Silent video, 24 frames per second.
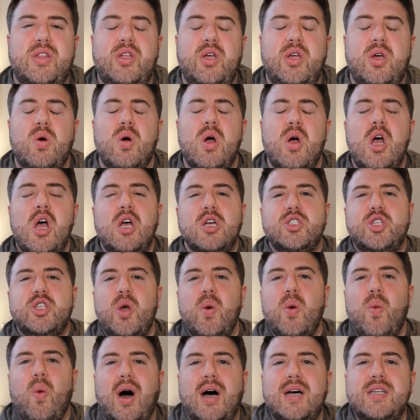you? So you
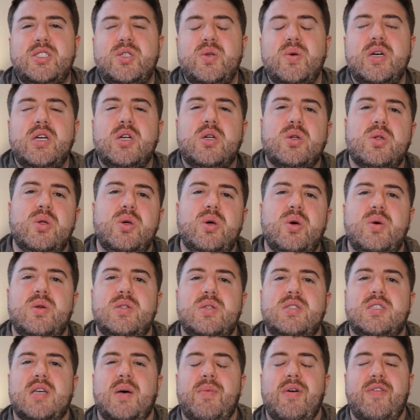want to include
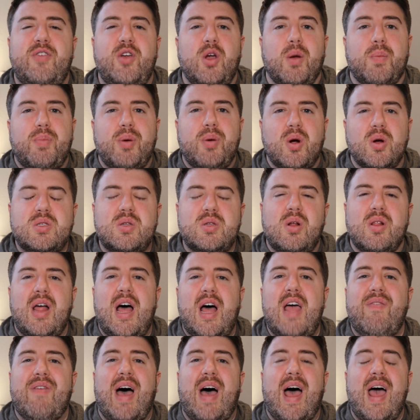some of your personal
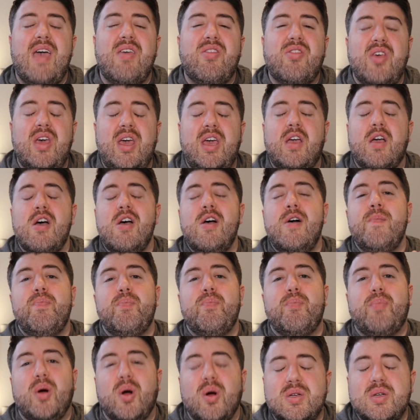life. I think
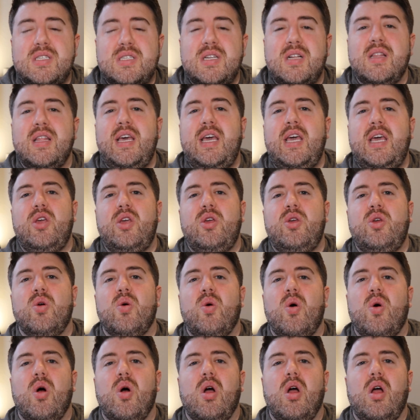personally,
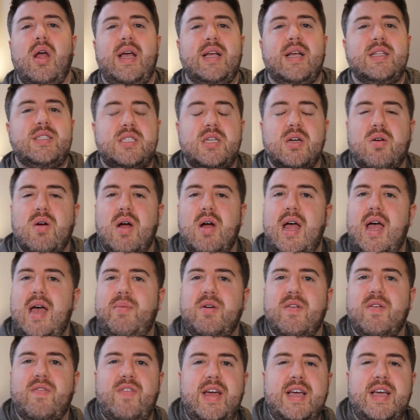your Instagram,
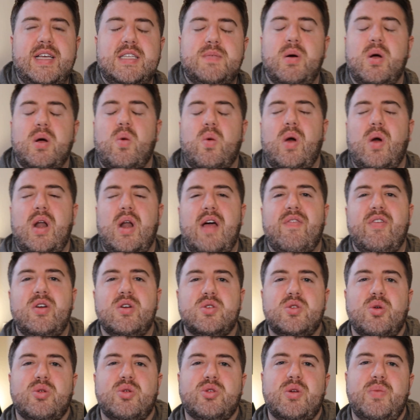your Facebook, whatever your
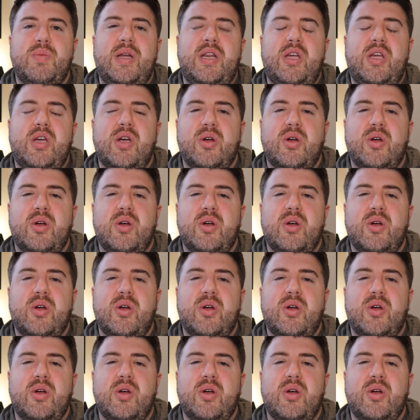social media you're